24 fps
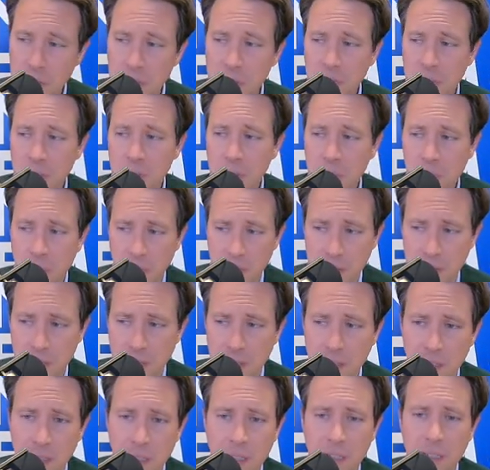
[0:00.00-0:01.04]
this
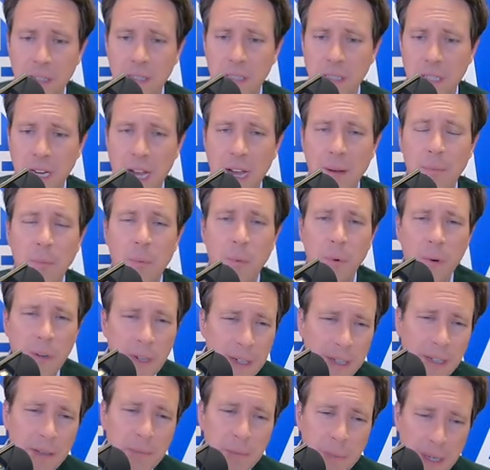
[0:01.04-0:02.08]
situation, Stop
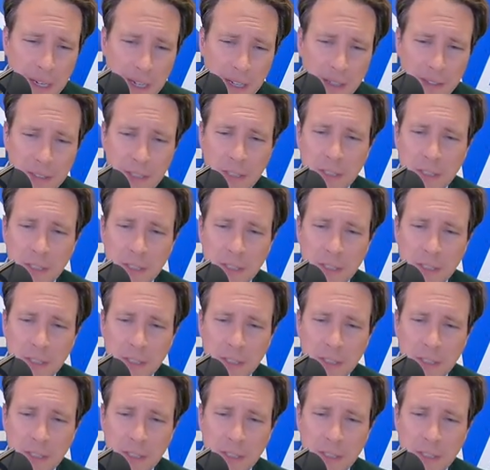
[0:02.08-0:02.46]
worrying about